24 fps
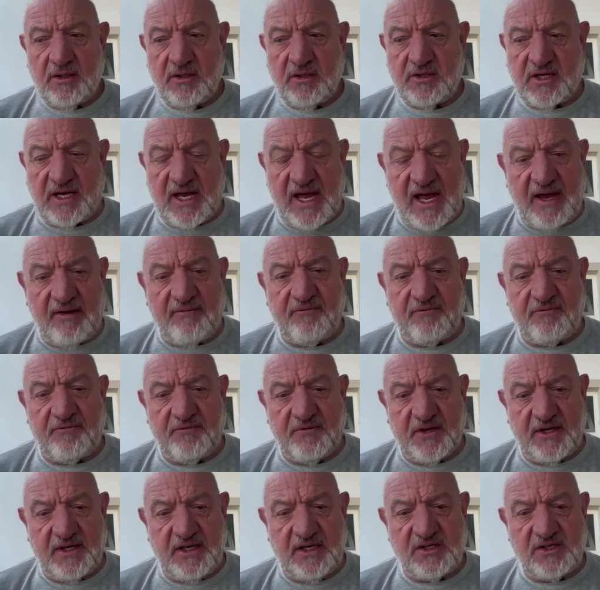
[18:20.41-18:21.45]
to have
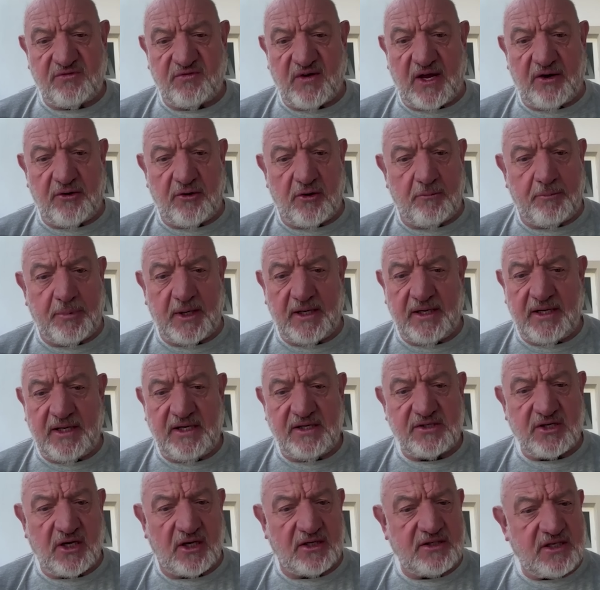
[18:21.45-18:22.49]
these
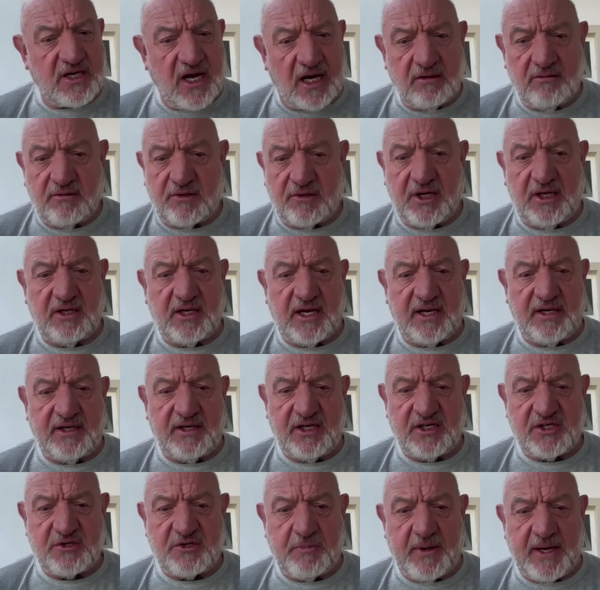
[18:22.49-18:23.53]
vulnerabilities. I don't think they'd
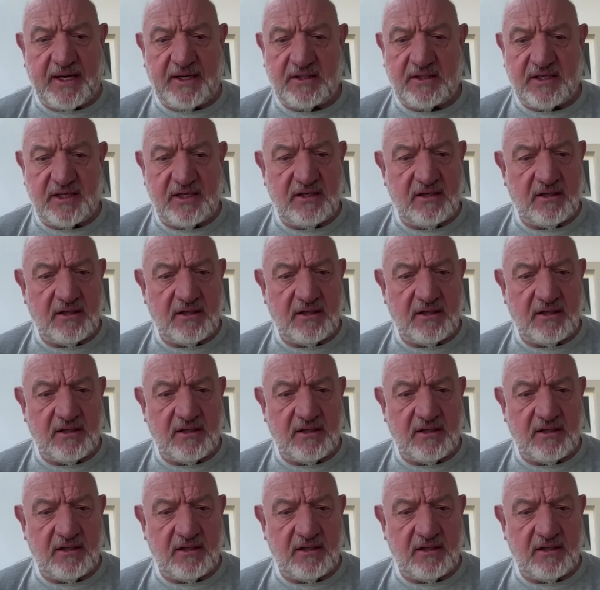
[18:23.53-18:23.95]
expect it.